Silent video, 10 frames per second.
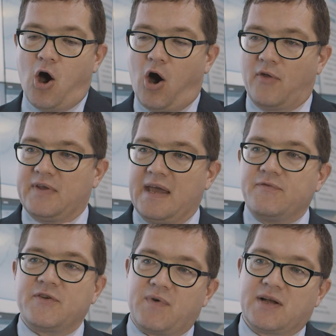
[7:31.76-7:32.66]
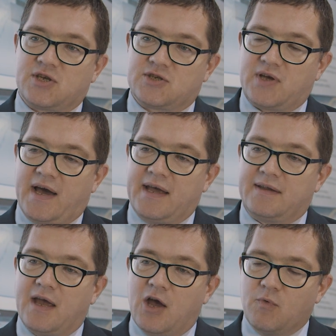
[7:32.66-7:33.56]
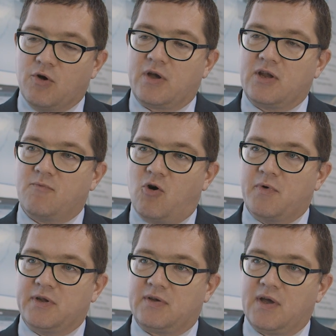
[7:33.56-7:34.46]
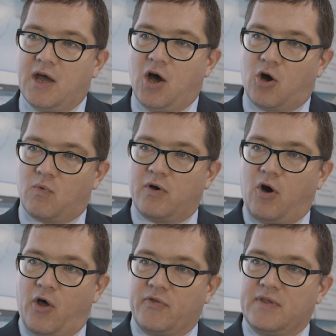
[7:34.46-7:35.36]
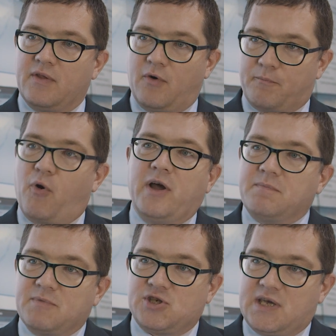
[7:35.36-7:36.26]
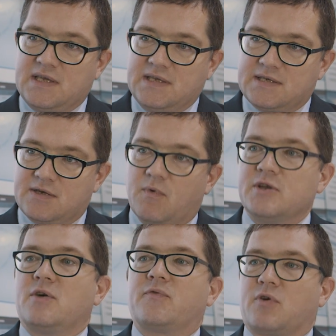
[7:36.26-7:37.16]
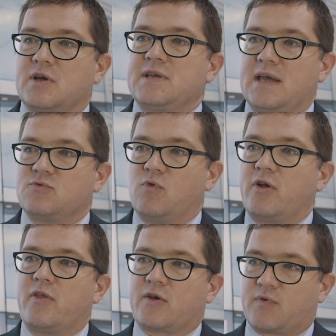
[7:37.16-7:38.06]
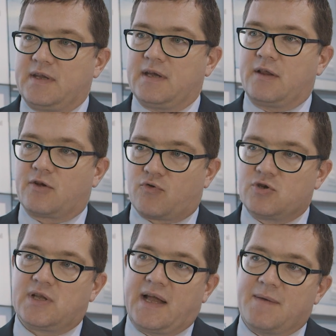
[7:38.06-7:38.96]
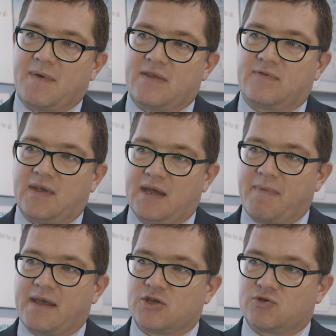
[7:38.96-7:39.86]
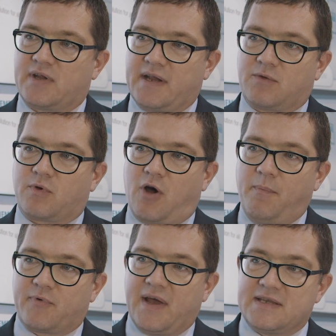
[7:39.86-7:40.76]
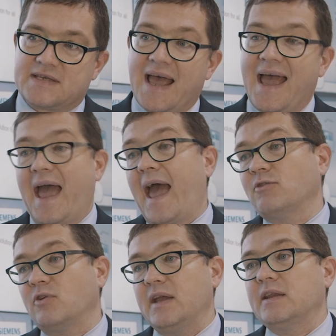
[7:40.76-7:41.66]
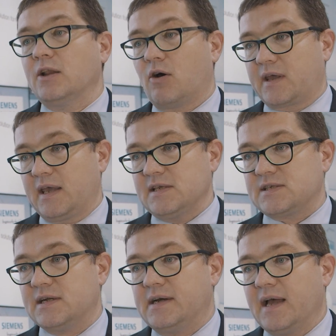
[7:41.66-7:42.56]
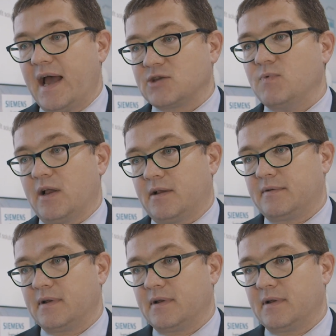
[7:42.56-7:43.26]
On the infrastructure side, we look in the moment on point machines, which of course is one of the critical and crucial elements in making sure the network operates, and on interlockings as well.